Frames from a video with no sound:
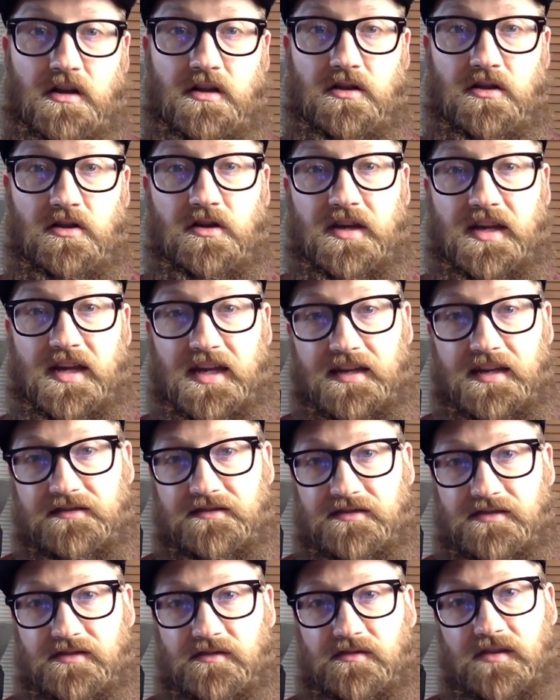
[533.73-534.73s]
Look
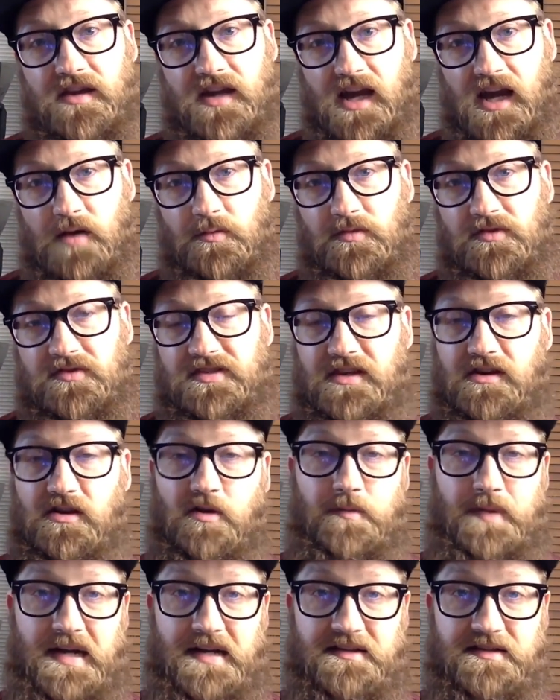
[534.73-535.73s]
into the cameras that you're
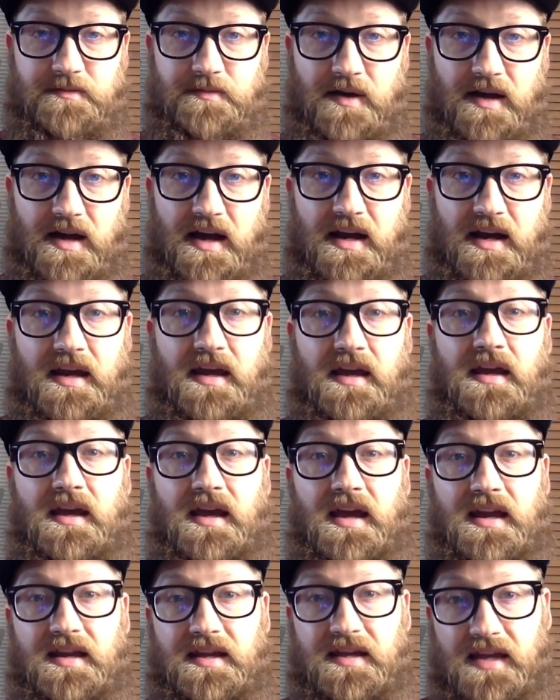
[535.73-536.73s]
about to buy,
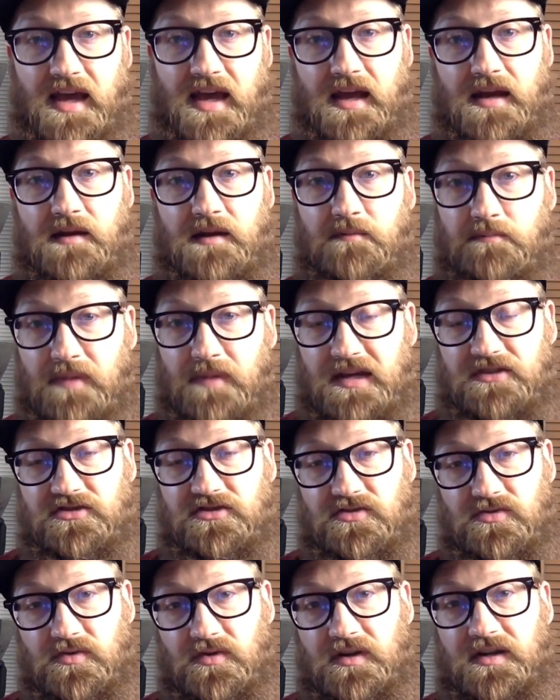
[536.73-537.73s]
and again, make
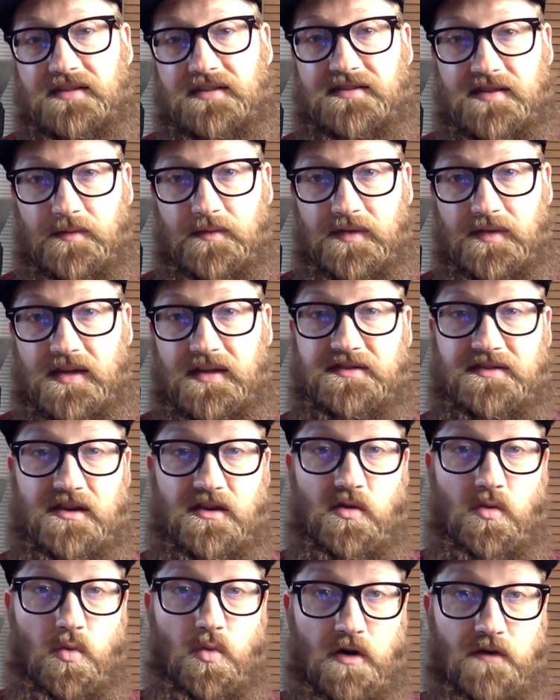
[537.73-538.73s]
sure it's something that's going
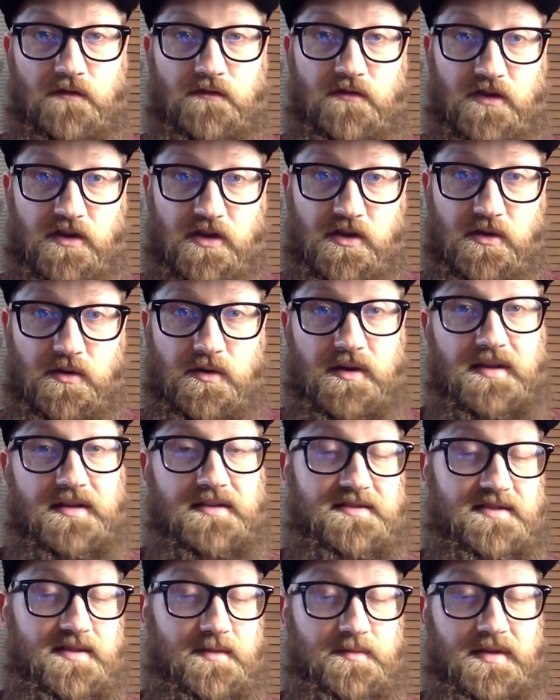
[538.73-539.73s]
to work for you and
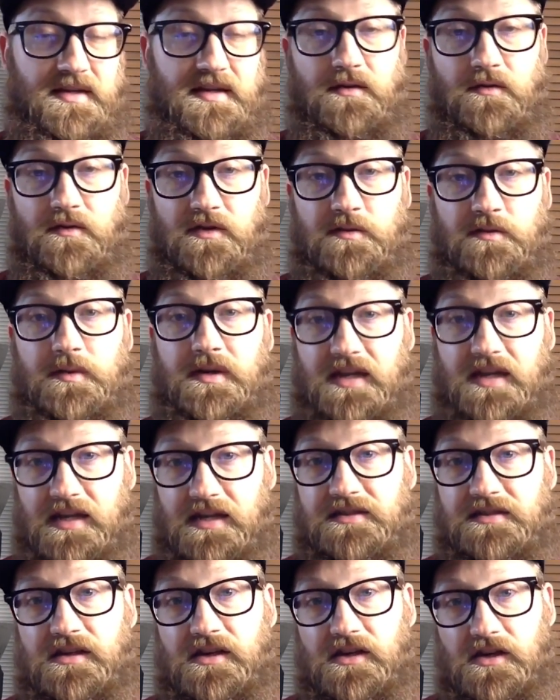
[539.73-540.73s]
it's something going to be
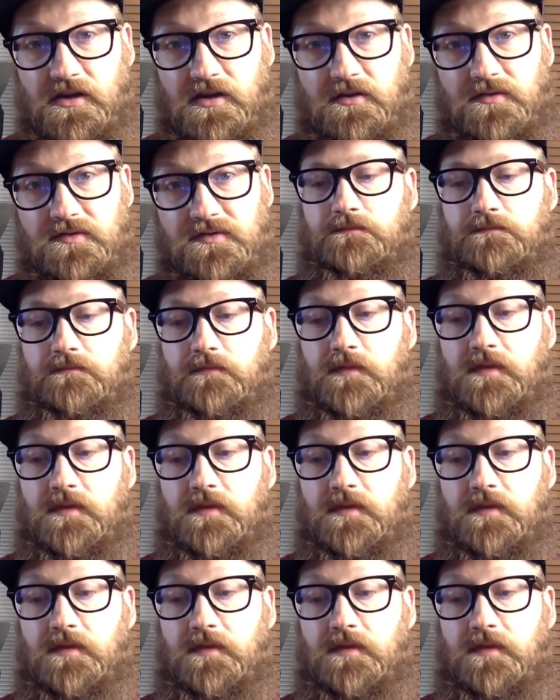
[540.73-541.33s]
easy to use.